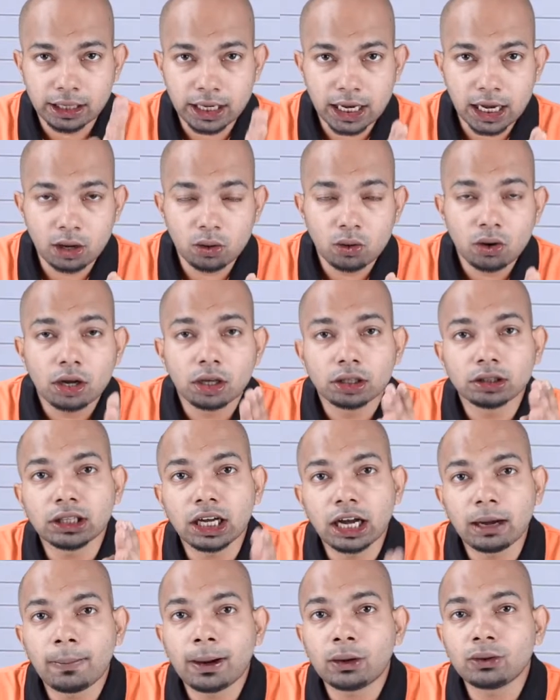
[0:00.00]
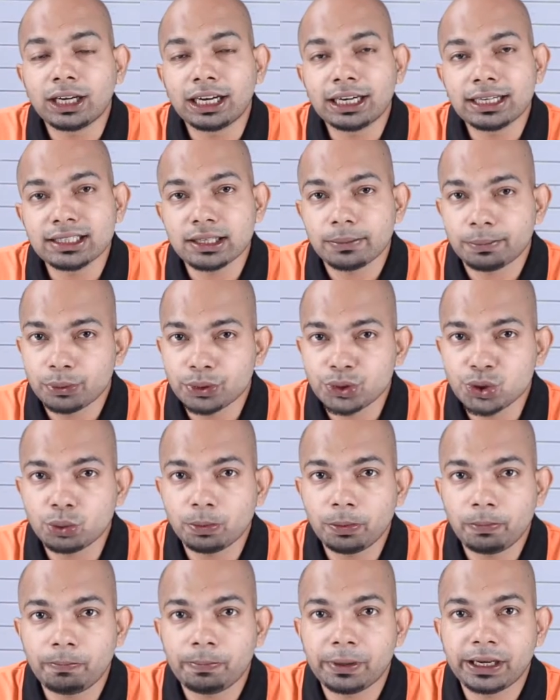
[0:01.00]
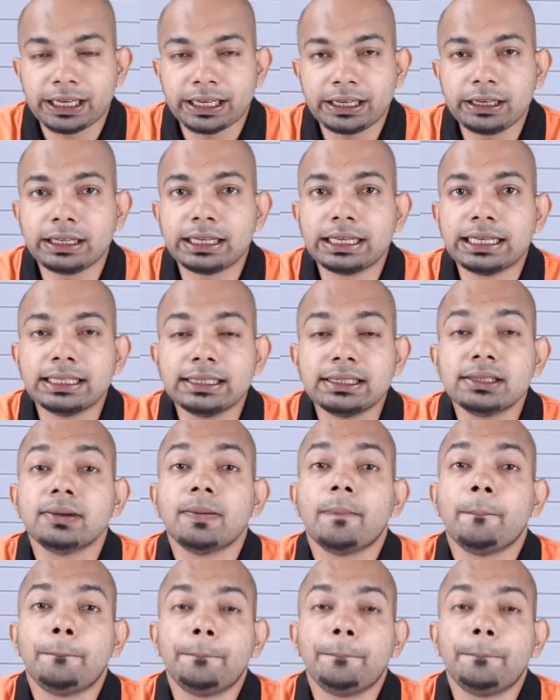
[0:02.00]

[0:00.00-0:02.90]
Now, the amount that is supposed to be paid is